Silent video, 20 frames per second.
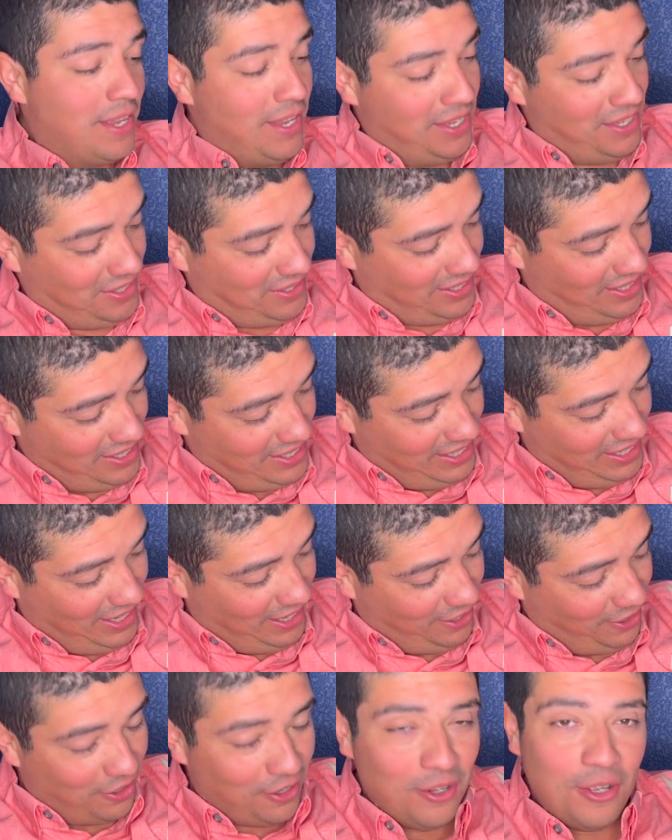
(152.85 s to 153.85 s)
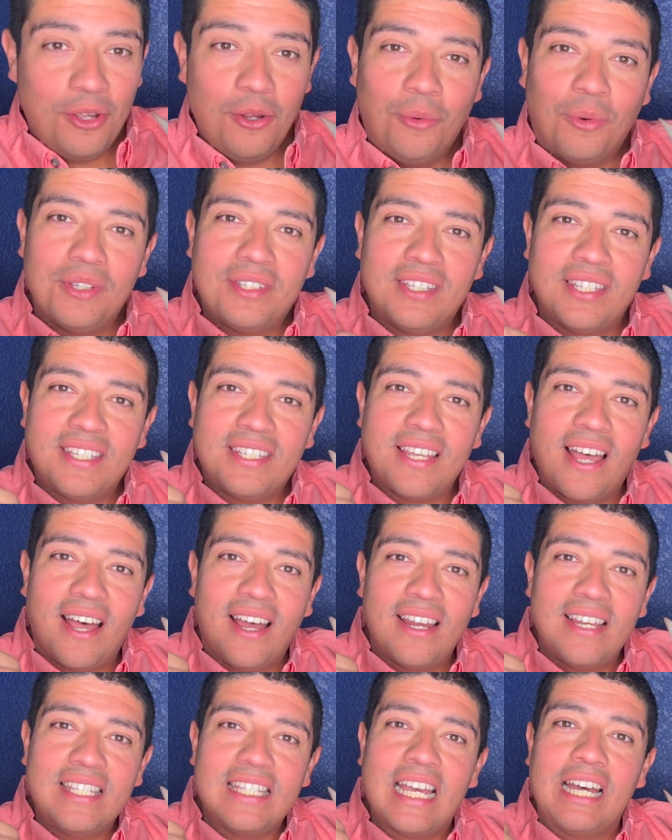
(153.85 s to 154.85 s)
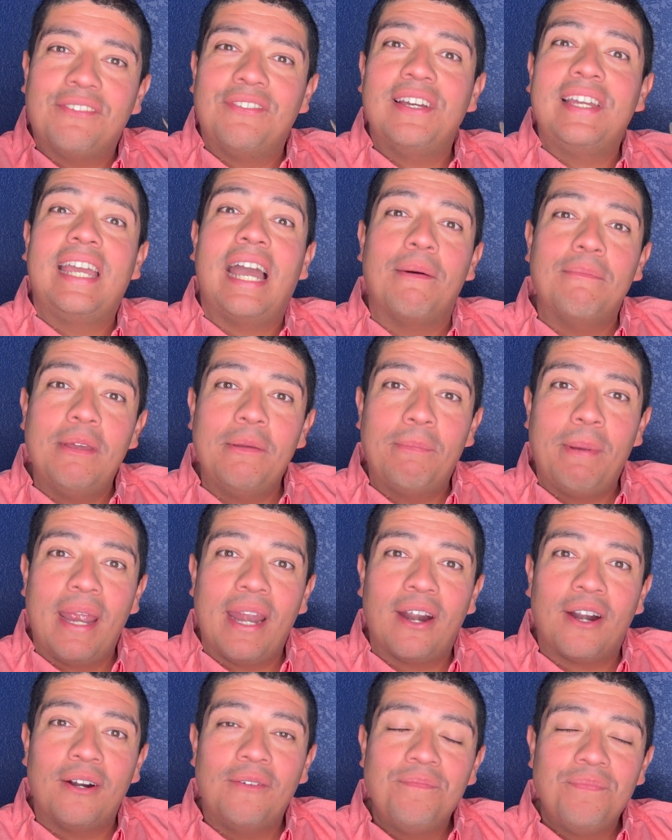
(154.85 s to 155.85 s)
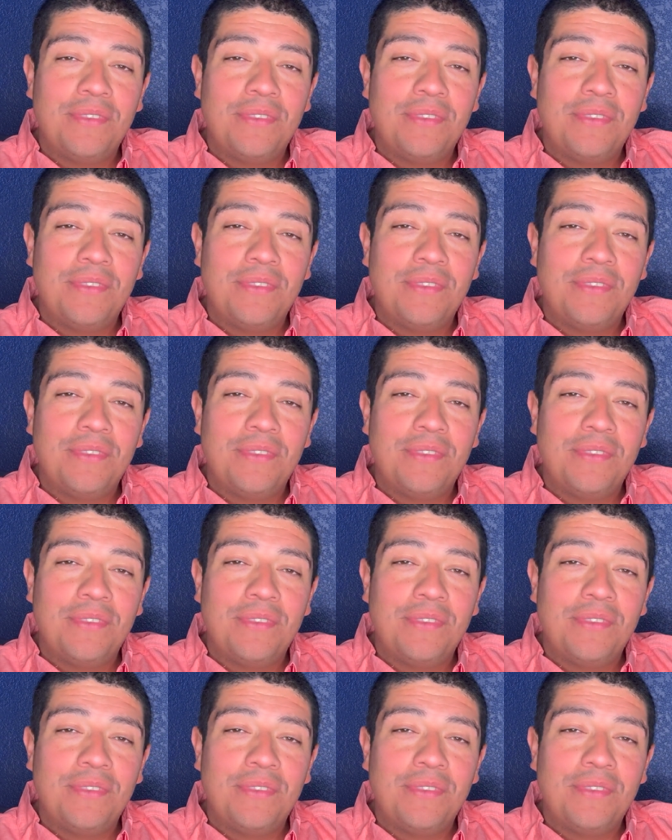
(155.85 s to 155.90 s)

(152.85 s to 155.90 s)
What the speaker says: Sydney here was the size of a gummy bear.